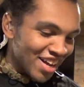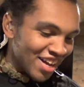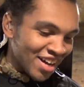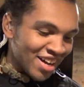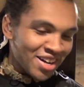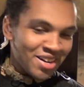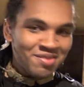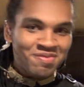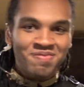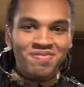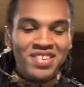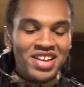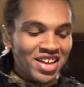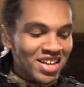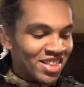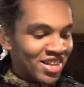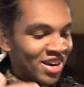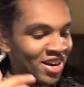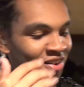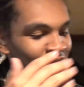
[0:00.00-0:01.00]
And
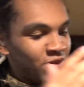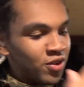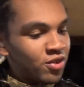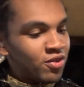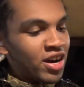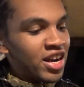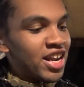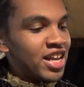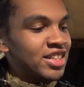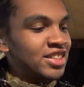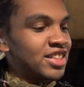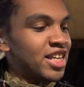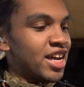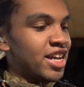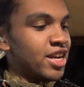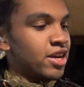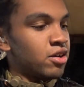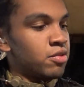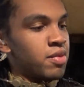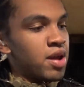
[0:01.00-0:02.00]
then for the right hand
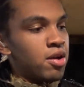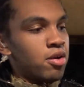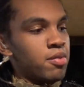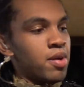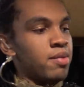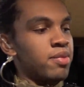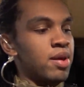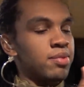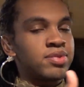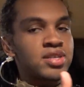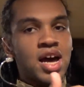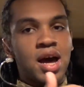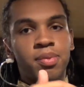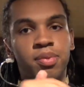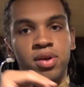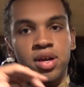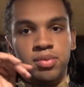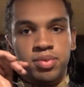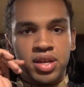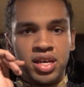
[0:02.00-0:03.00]
side here, or maybe up top,
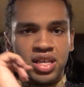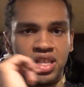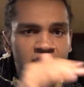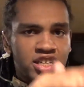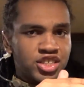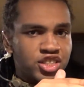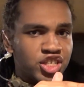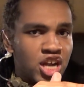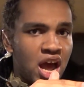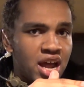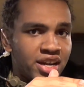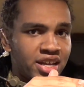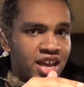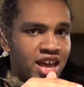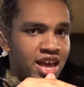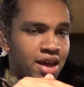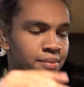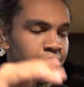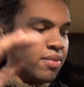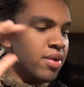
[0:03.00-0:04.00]
one, I'm getting like a shot
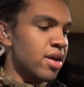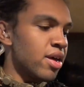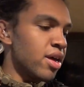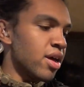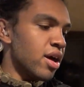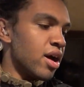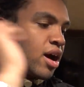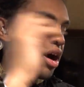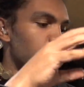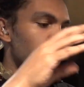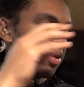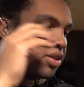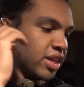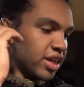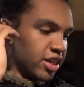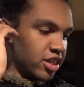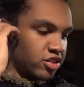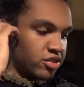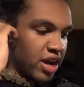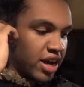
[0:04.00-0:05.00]
cam, one
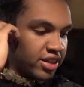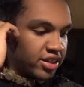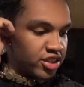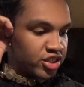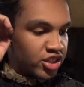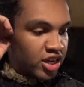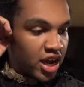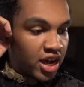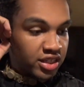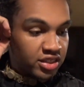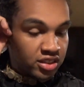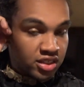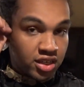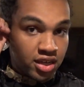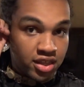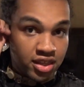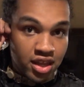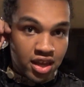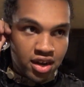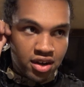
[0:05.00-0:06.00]
that can track the shots.
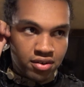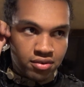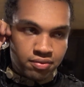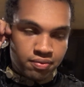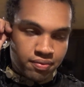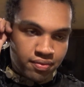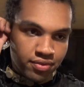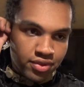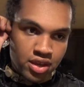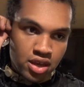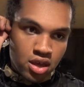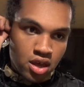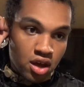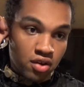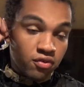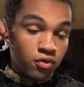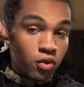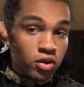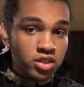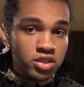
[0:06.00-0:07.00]
And then,
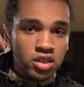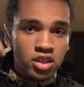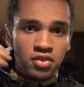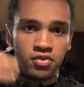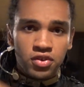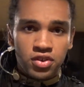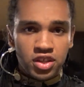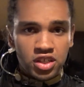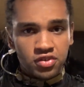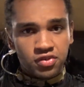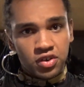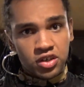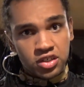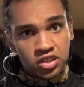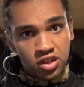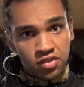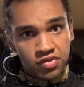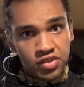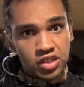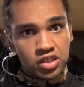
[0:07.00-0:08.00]
unfortunately for this
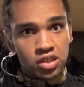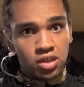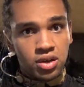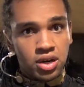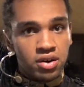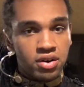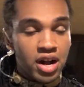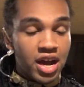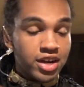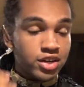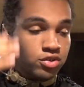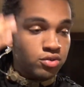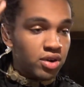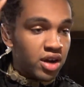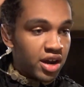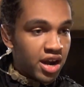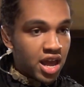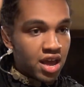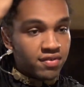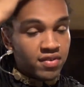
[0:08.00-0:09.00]
version of this loadout, I do
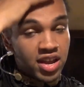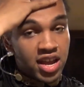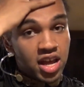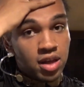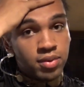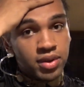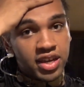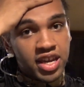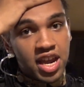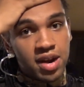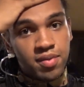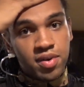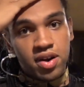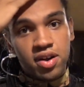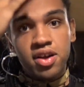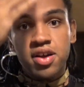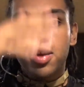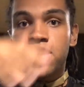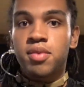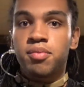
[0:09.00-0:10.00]
not have a helmet
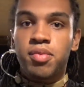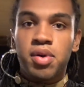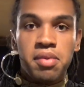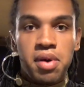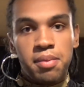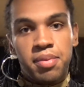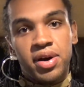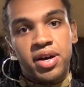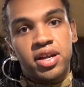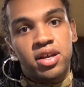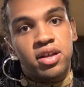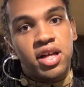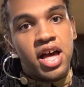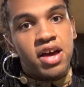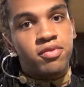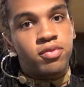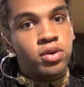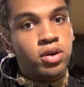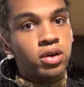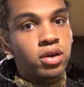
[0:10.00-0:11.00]
camera, but my buddy will
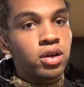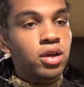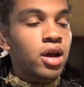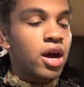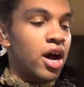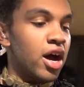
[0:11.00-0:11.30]
have one.